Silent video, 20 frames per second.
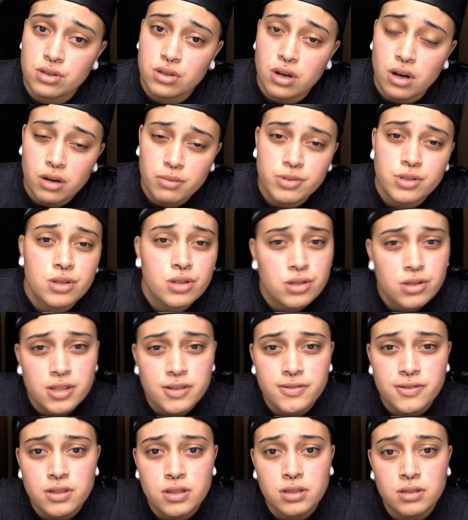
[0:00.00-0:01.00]
top surgery
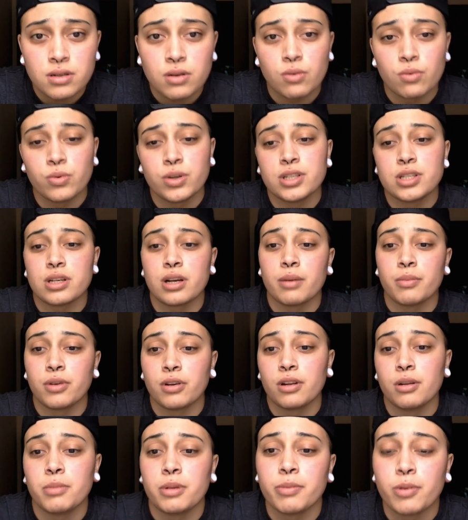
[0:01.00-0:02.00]
fund, which I'm
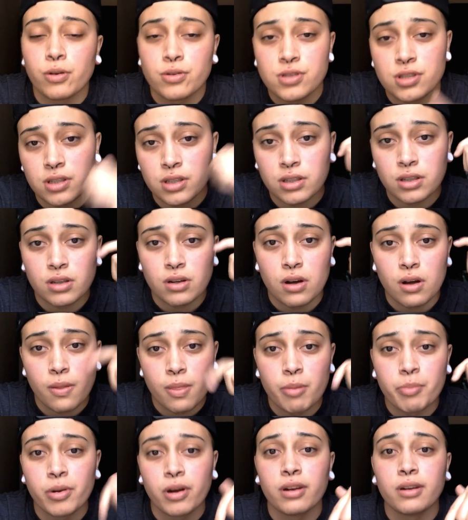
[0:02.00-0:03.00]
going to be posting on
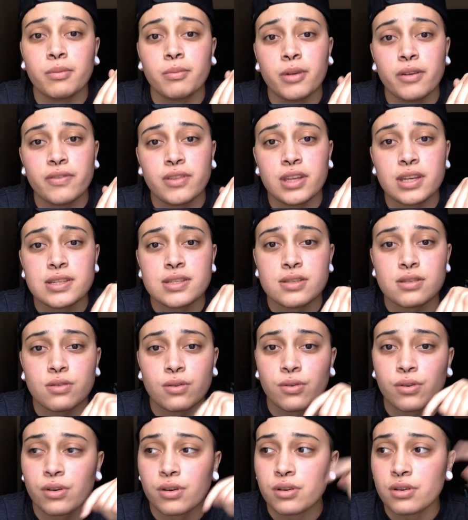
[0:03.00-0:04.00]
the bottom of this
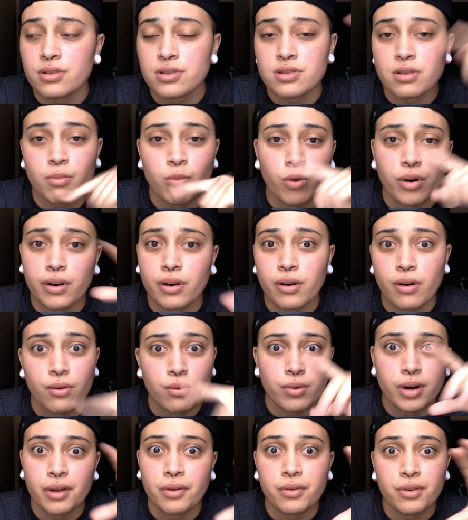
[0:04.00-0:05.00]
or somewhere
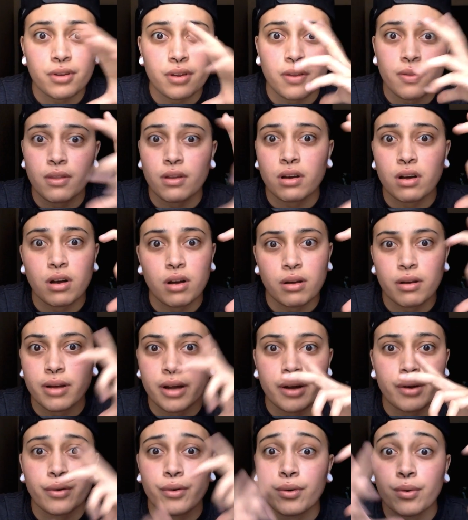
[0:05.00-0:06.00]
around in the
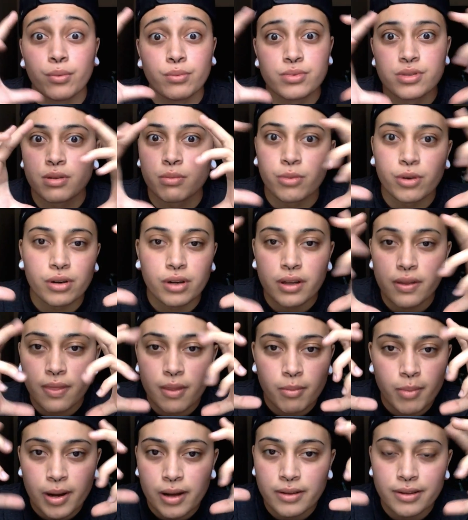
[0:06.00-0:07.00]
I don't know, somewhere in the
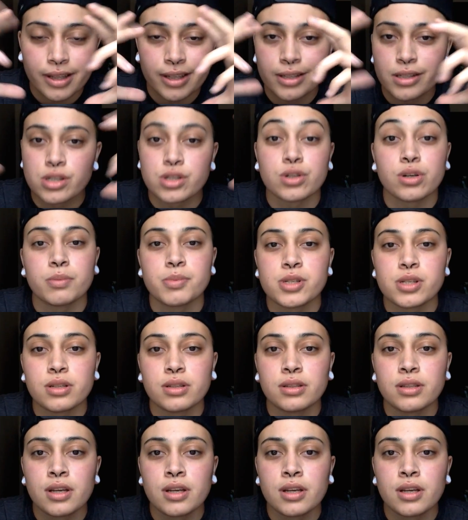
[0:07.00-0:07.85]
like description.